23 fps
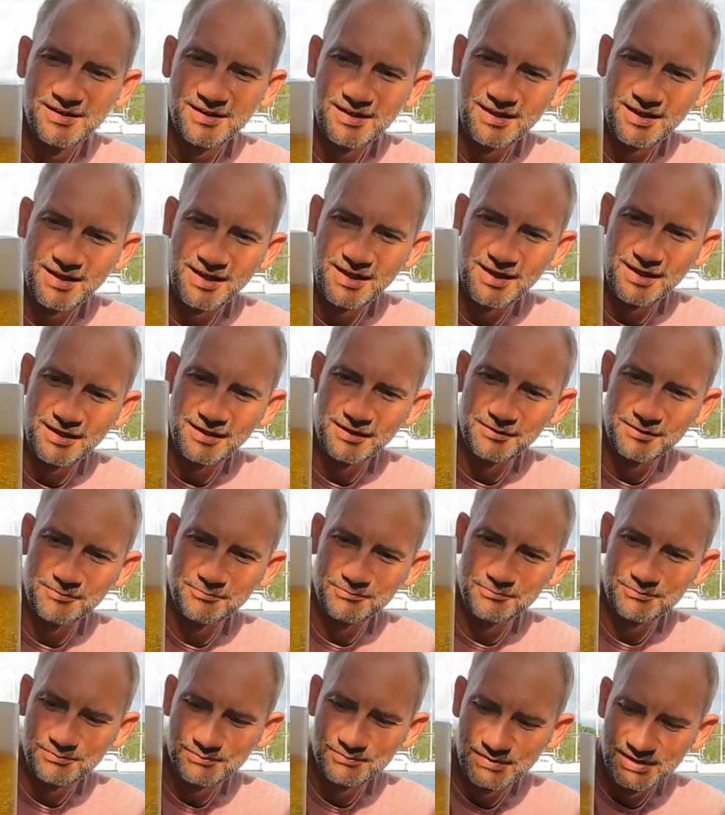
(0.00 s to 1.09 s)

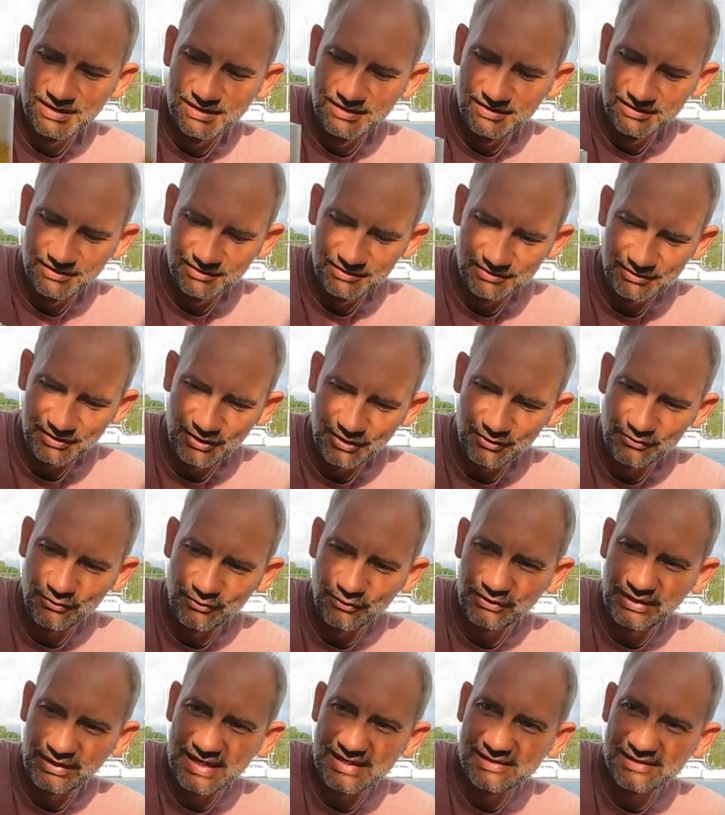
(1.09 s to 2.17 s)
so
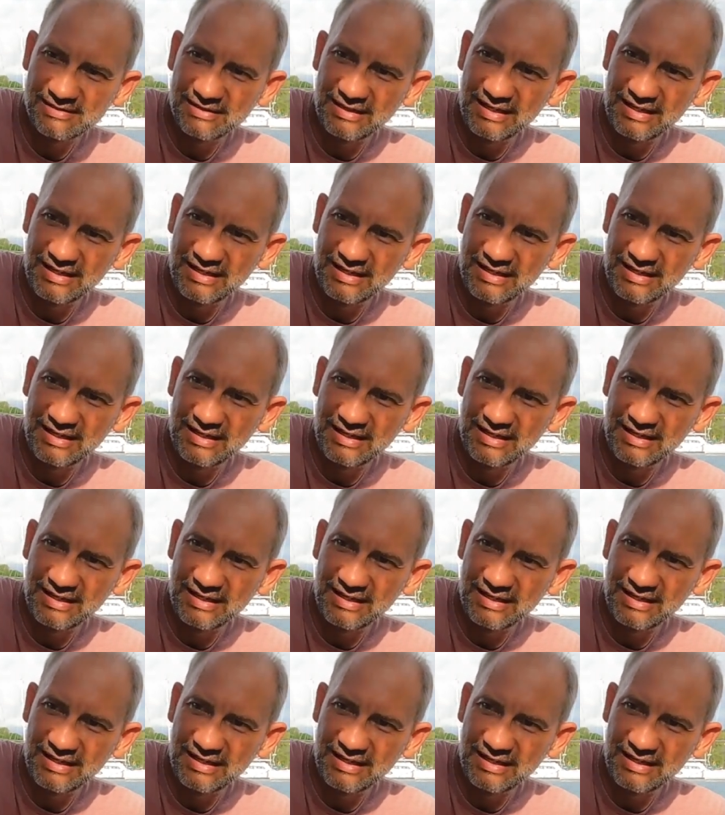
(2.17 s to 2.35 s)
not as